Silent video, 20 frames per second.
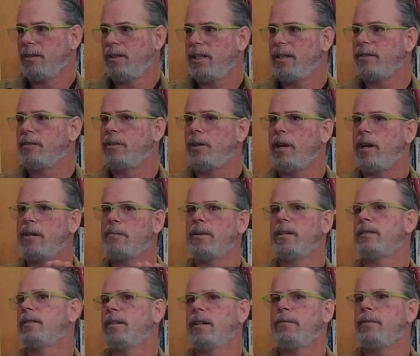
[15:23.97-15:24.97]
they could talk
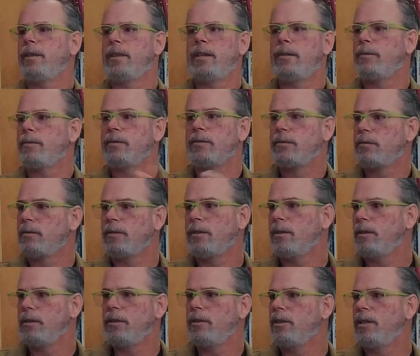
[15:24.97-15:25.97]
about stuff that they
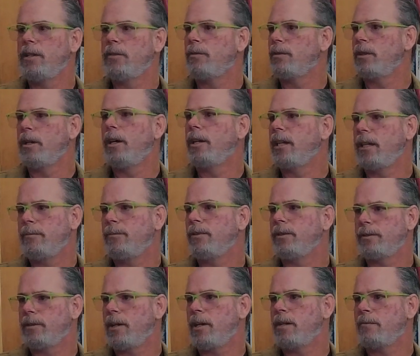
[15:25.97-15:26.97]
were unable
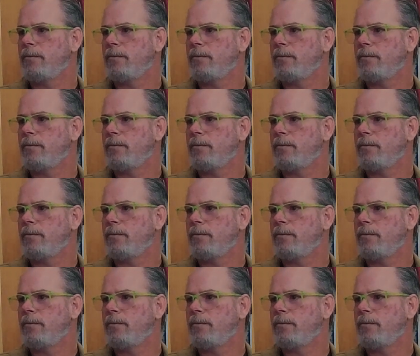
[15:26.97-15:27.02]
to talk